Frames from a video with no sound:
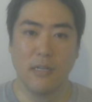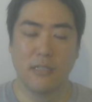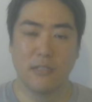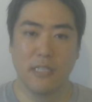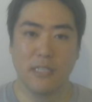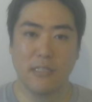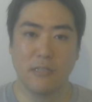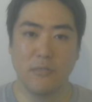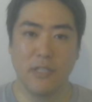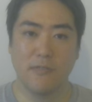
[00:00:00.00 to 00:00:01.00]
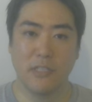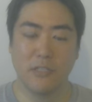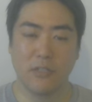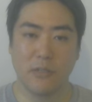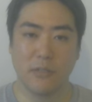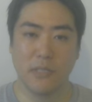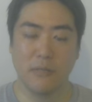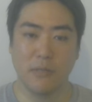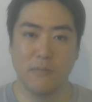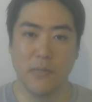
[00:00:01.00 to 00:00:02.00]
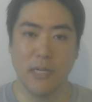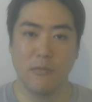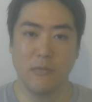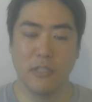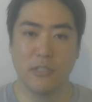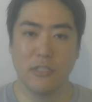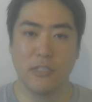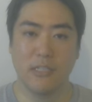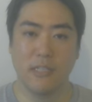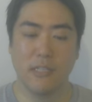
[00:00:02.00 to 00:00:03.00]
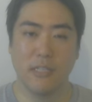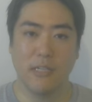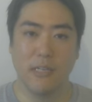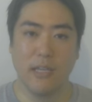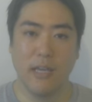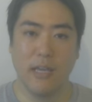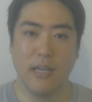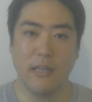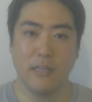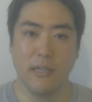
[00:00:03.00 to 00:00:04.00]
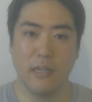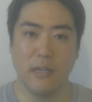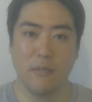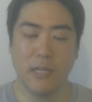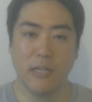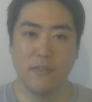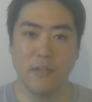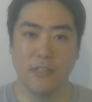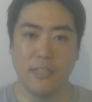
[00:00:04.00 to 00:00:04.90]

so that's a brief description of my research, and um, thank you for your